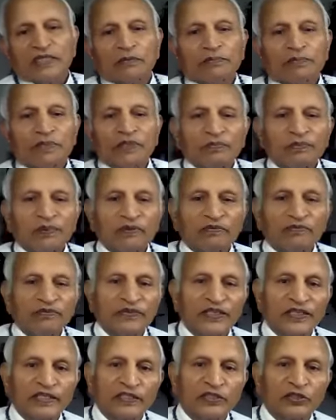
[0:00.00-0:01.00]
People
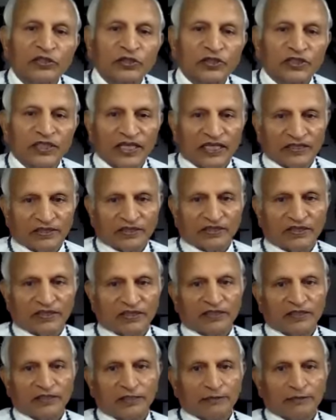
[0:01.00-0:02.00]
feel
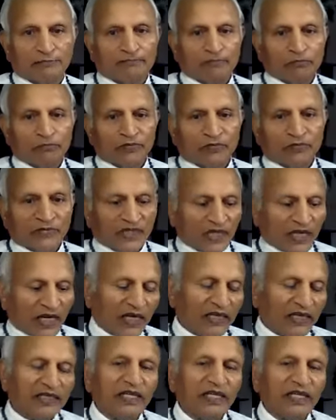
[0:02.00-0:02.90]
stress. I